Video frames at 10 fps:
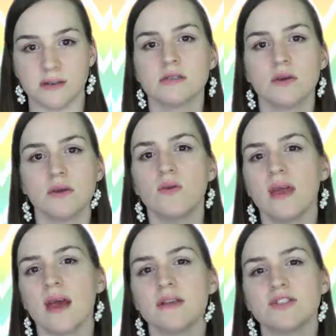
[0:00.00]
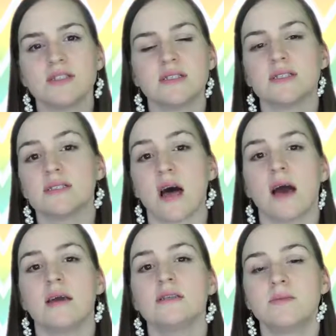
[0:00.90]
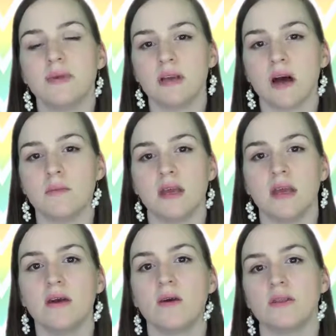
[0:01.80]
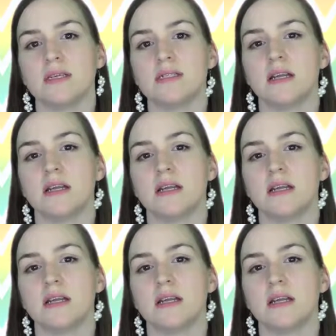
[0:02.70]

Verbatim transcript: So you can't just decide to become egoless